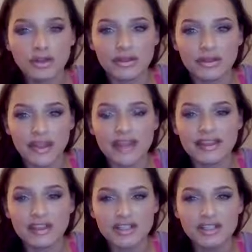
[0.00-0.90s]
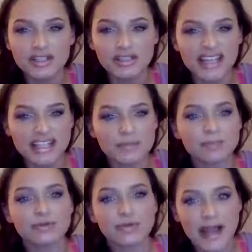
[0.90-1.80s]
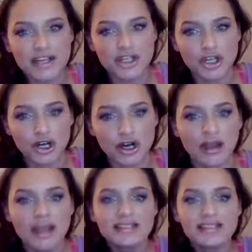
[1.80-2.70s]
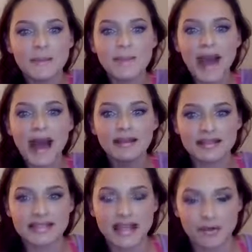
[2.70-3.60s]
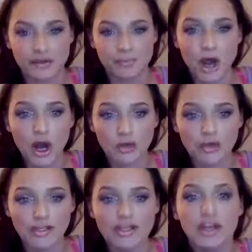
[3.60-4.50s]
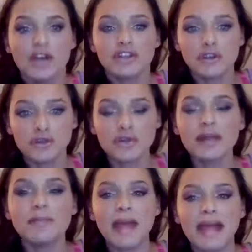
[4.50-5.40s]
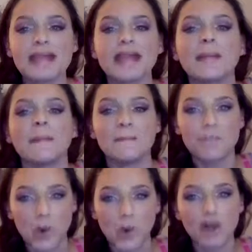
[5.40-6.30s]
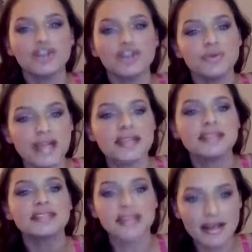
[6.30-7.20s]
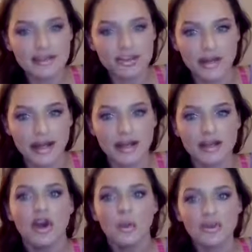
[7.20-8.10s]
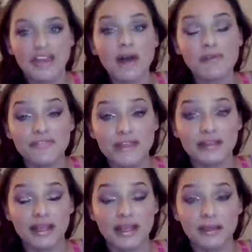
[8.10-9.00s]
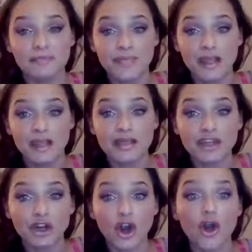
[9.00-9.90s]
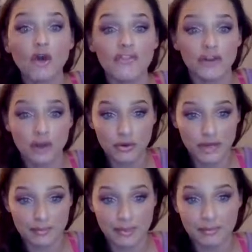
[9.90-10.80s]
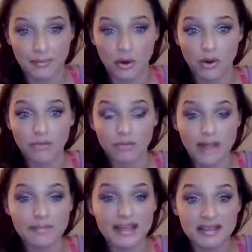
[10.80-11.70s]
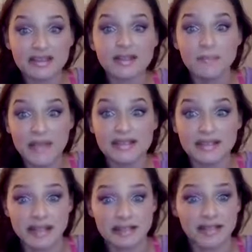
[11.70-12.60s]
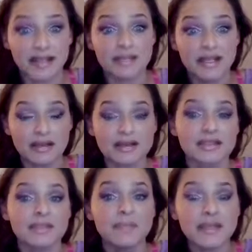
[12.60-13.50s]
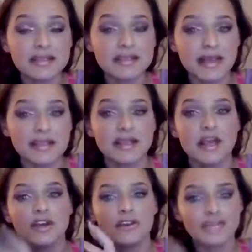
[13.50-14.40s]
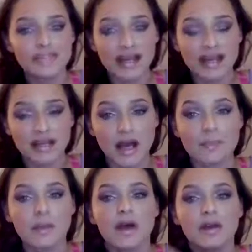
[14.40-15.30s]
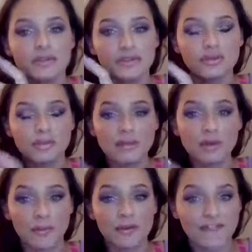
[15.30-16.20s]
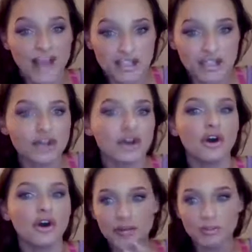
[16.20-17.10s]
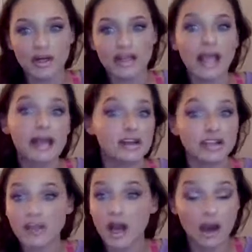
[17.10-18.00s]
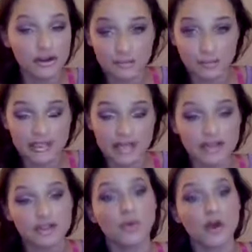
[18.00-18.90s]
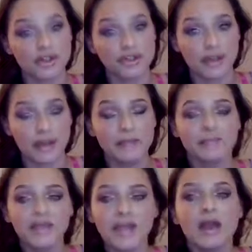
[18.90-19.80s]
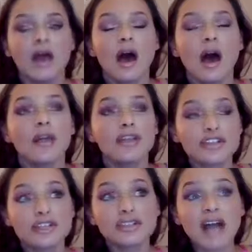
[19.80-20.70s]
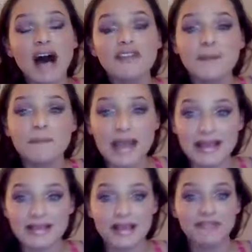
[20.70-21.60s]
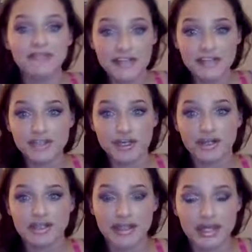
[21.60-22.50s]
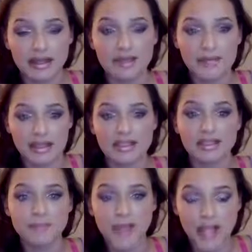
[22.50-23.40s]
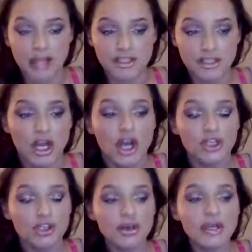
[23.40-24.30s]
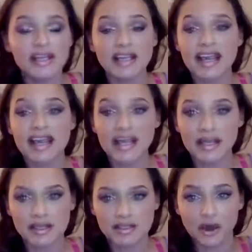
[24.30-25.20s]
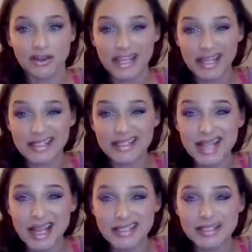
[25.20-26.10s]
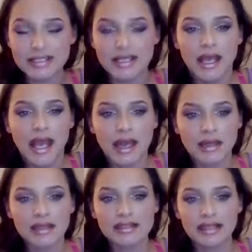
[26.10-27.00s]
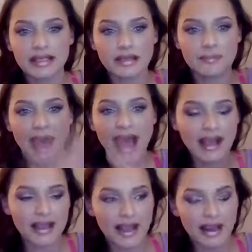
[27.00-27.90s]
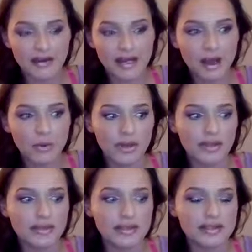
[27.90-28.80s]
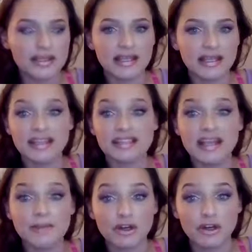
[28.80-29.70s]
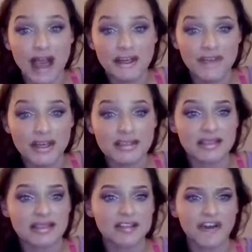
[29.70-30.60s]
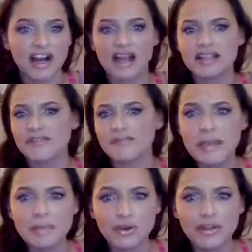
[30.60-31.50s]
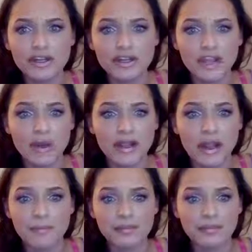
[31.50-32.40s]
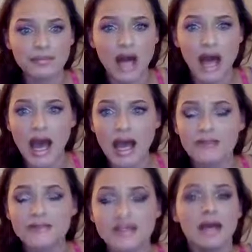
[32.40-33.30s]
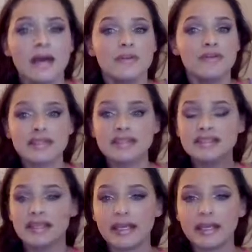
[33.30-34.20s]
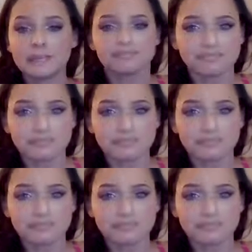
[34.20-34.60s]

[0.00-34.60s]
There's a little less pressure to balance out your posts, so you can make it more unique centric without feeling like you're overloading people, right? Because it's a business, and because it's a business, you've set it up to be more professional and more catered 100% to what you're doing. There's a lot of amazing features in the business page. You can get it's called Insights, and it's like the back area where you can see like the demographics, the different kinds of people that are showing up in your lives. You can see